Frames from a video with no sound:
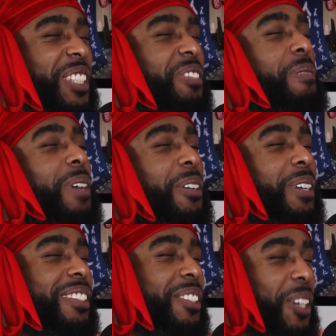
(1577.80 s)
is where my
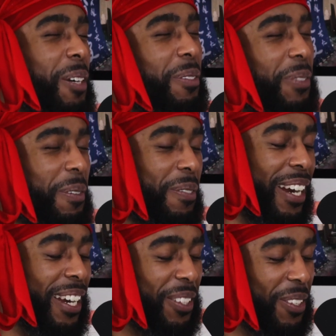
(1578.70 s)
question comes from,
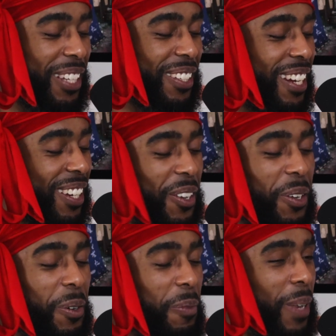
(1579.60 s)
right? So there's like a
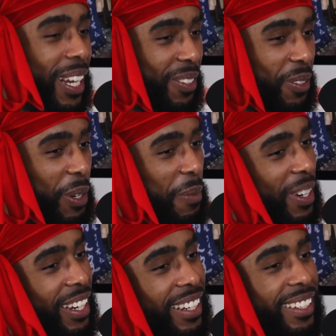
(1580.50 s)
whole backstory
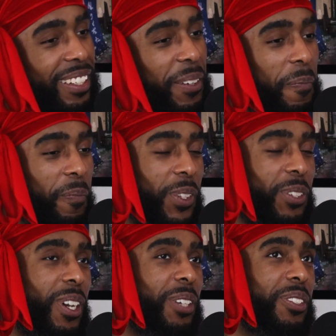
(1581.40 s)
behind it.
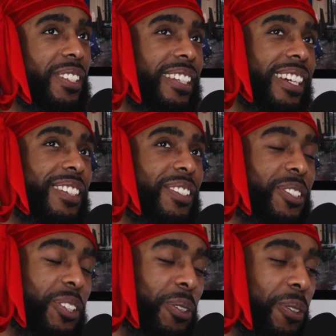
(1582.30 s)
So I used to say as a
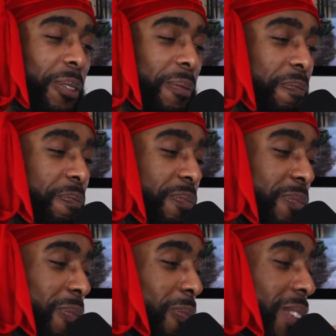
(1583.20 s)
joke,
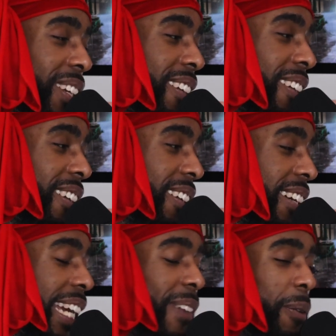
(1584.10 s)

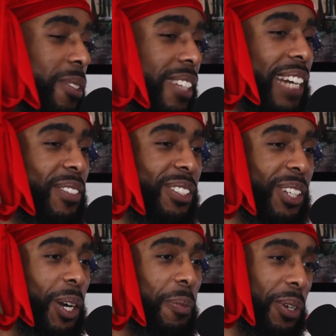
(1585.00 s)
if I was to ever
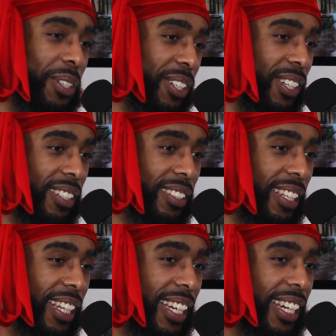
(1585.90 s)
start a podcast,
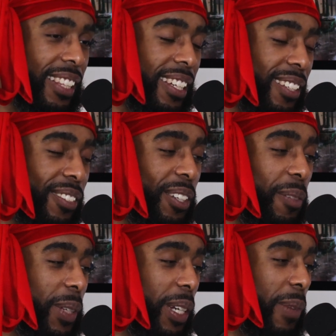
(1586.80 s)
then it's
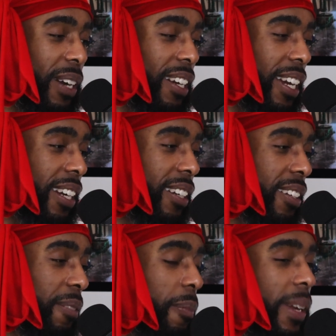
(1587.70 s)
gonna be about
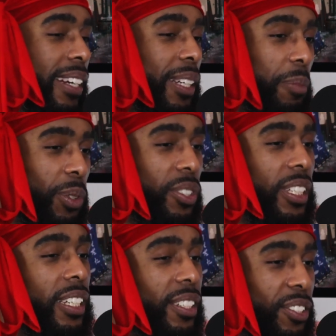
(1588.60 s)
like mainly
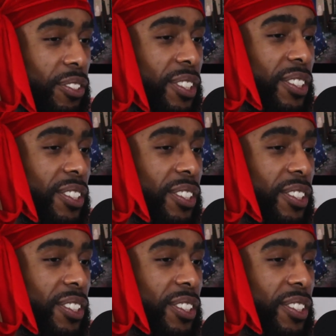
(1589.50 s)
music industry